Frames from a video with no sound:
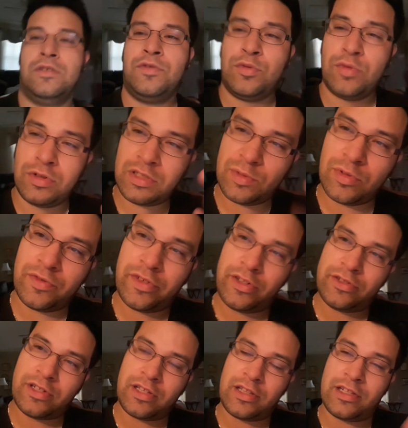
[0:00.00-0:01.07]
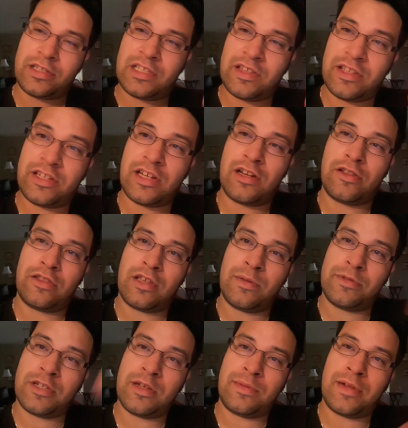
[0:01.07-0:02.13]
If you want to see more videos like this, give the channel a
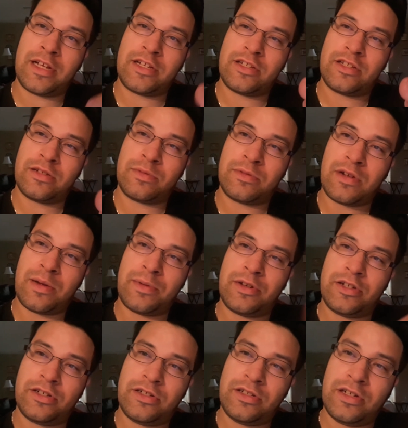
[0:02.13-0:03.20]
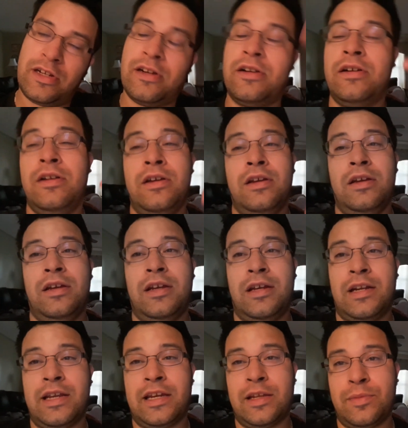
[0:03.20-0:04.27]
thumbs up, like, subscribe, and share.
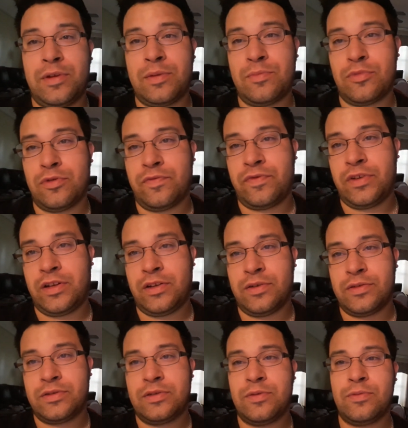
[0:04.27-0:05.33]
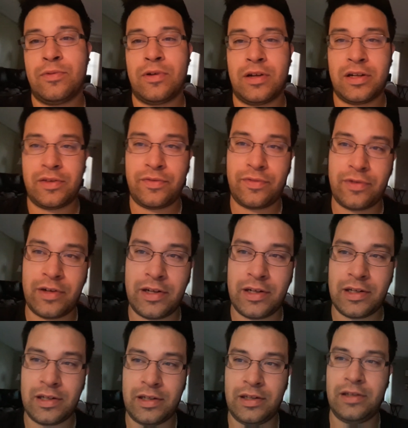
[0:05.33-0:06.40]
And I can make more videos wallet
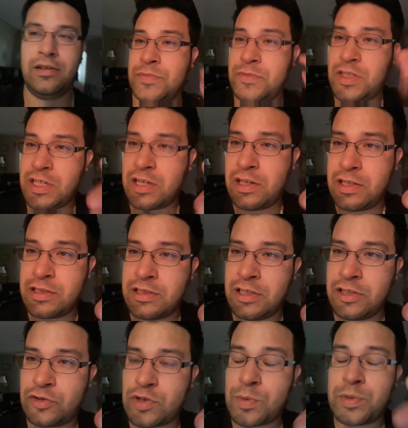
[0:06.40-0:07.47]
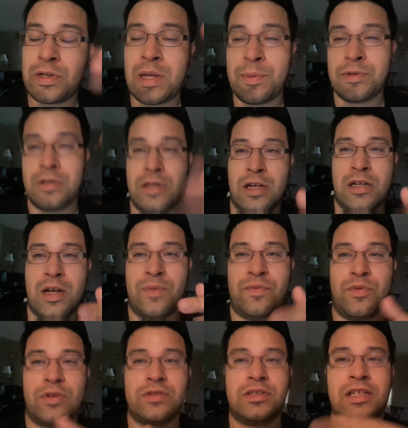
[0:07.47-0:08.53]
friendly. Check out links in the description, amazon.com
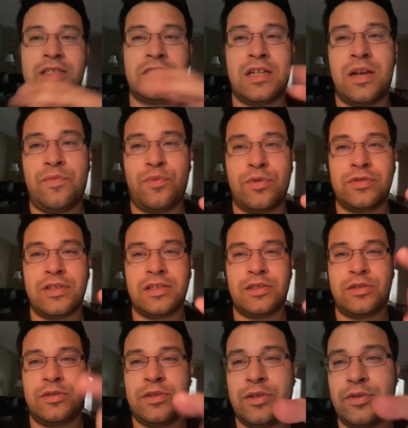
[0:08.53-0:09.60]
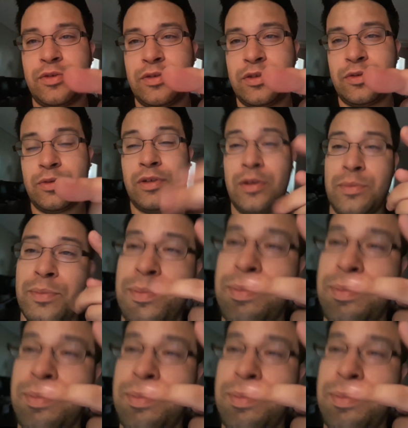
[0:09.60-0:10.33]
forward slash shop forward slash YouTube33.